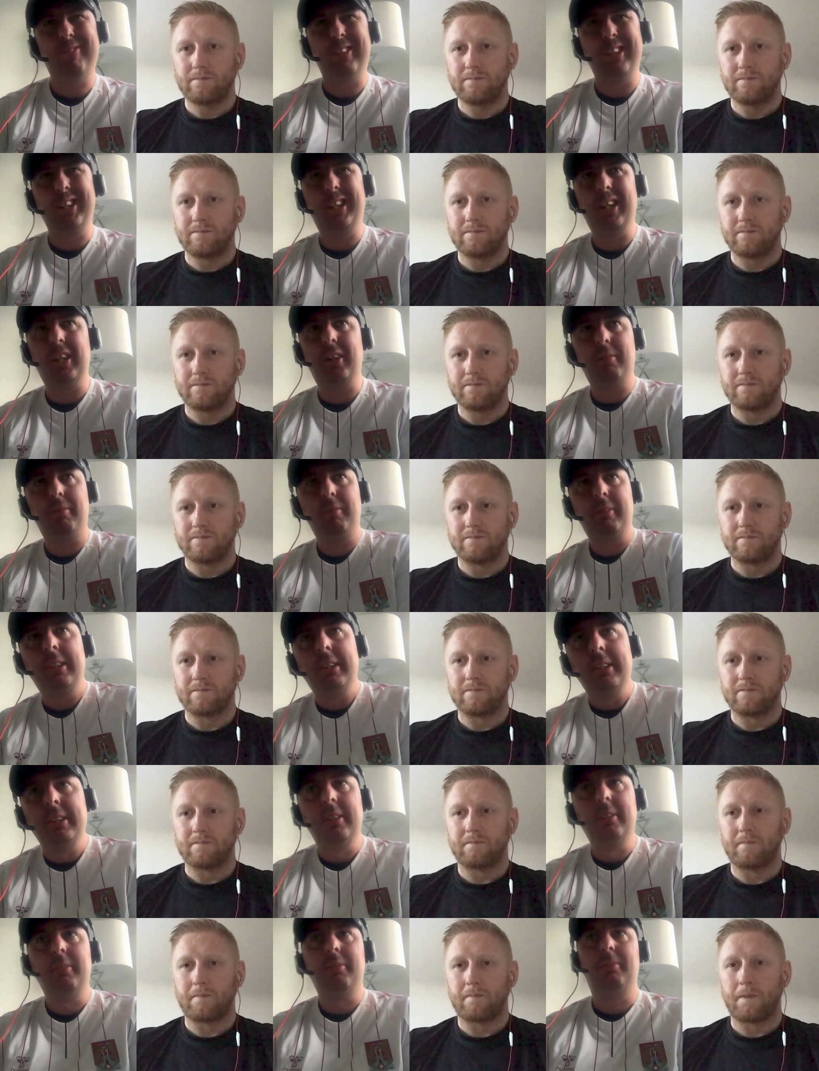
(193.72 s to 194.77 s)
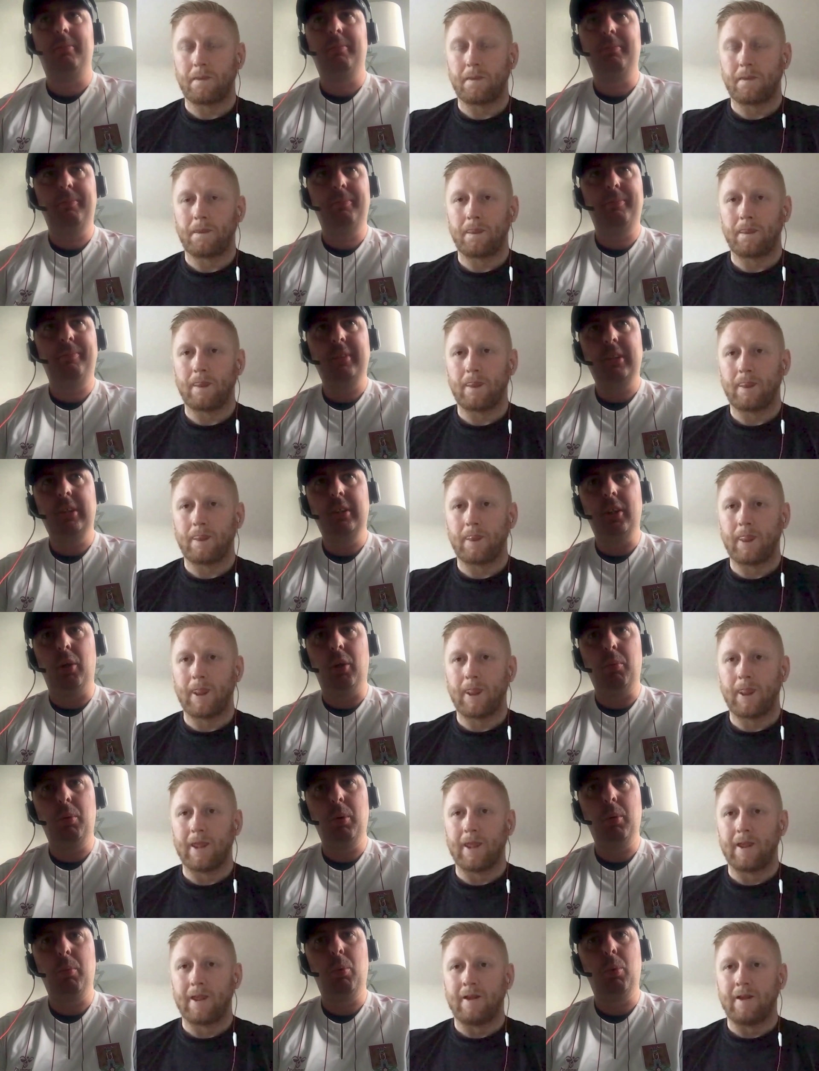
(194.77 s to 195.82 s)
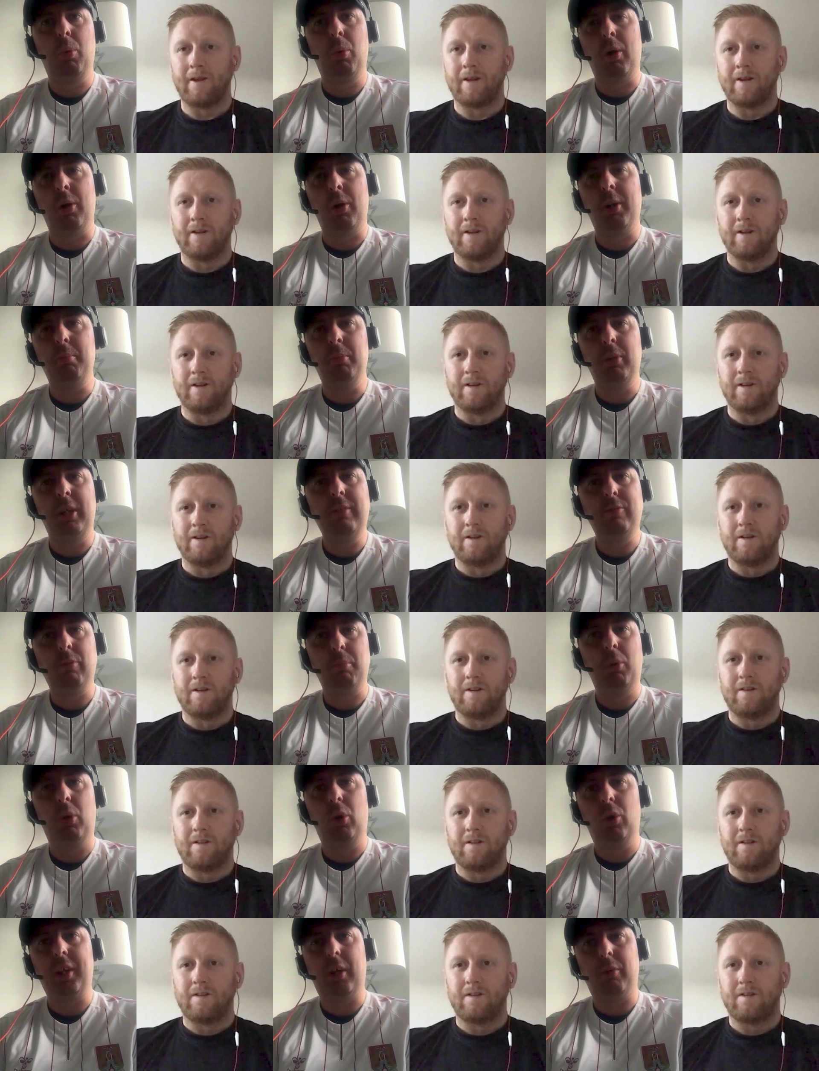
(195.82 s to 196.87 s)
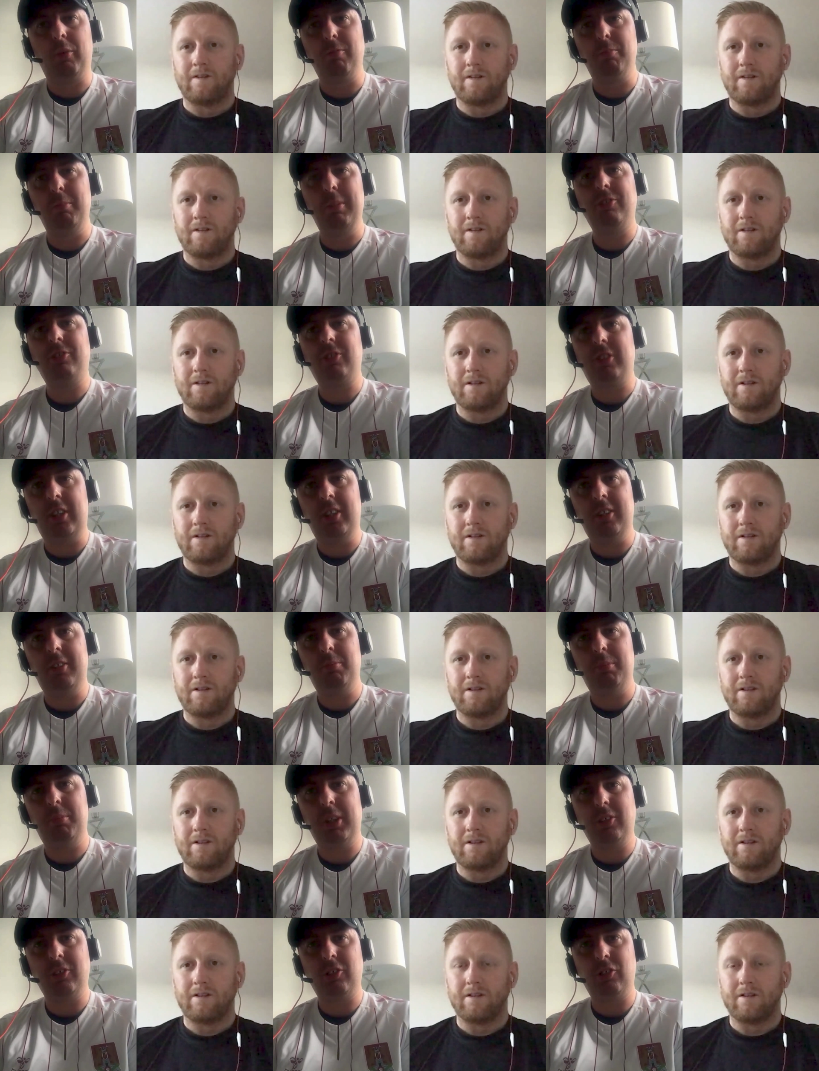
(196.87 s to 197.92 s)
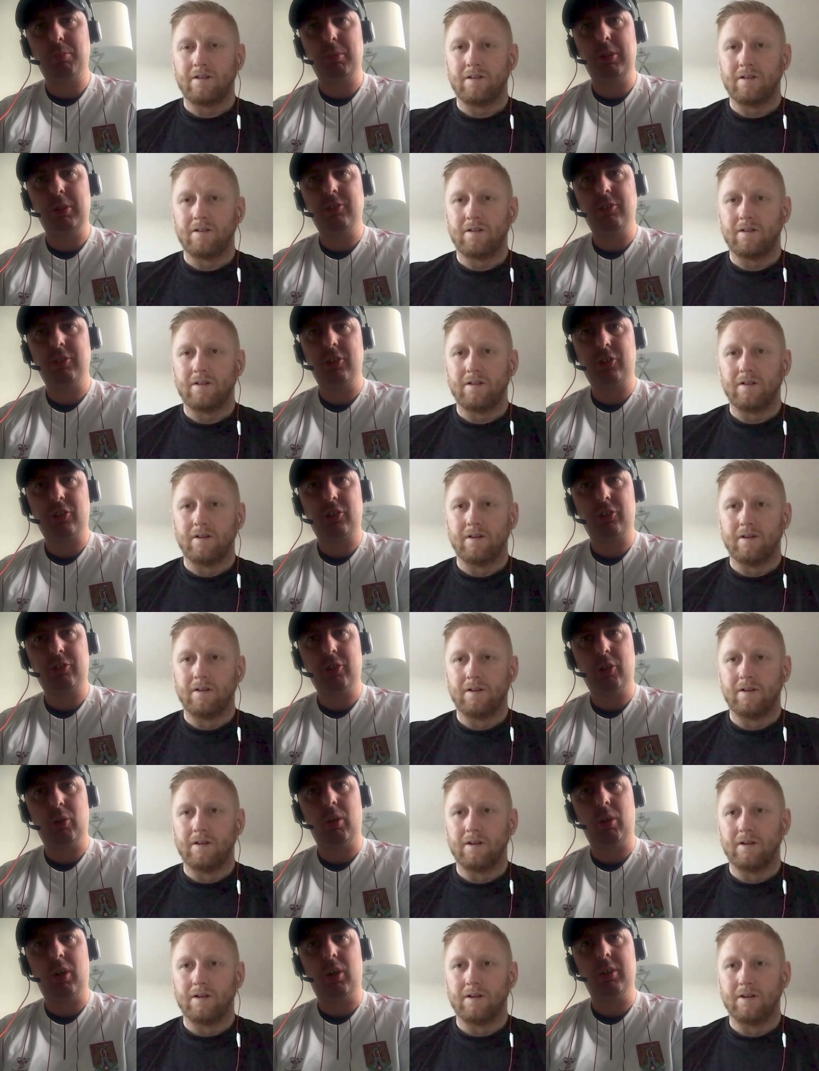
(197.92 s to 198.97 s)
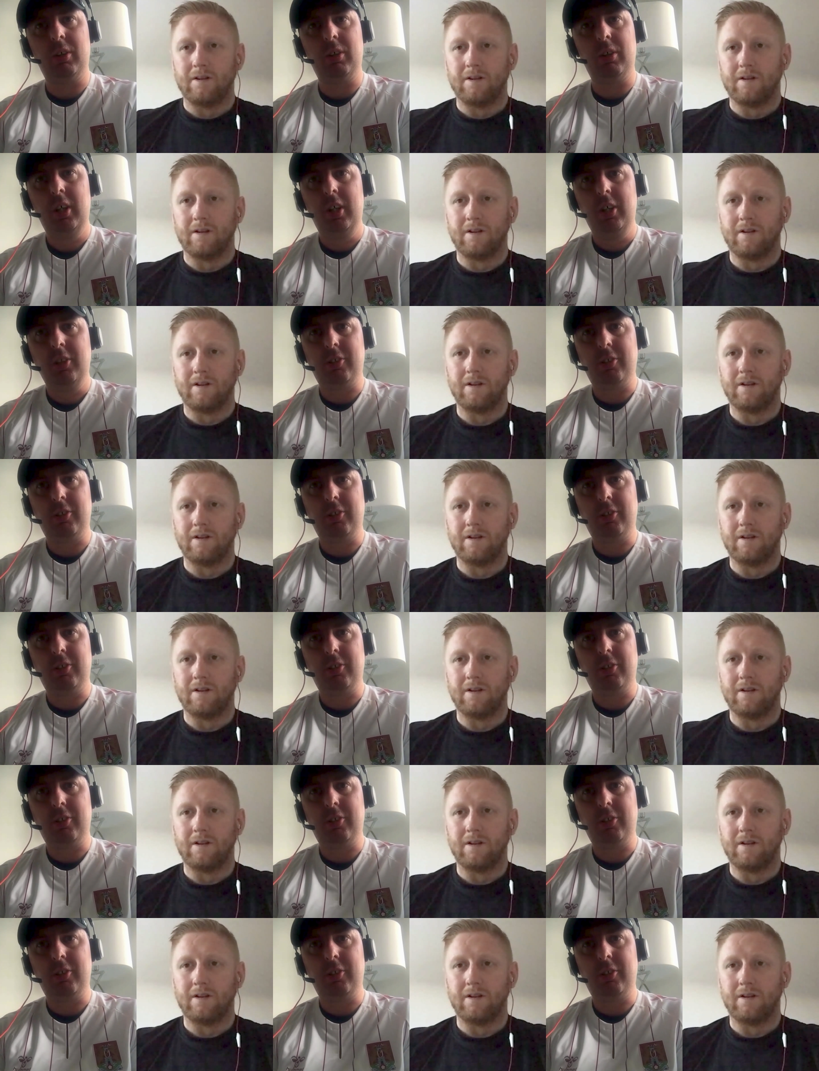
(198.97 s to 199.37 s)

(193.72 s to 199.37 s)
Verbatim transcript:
Speaker 1: thinking, you know, we, want it even more now. We've missed it because it's been such so long.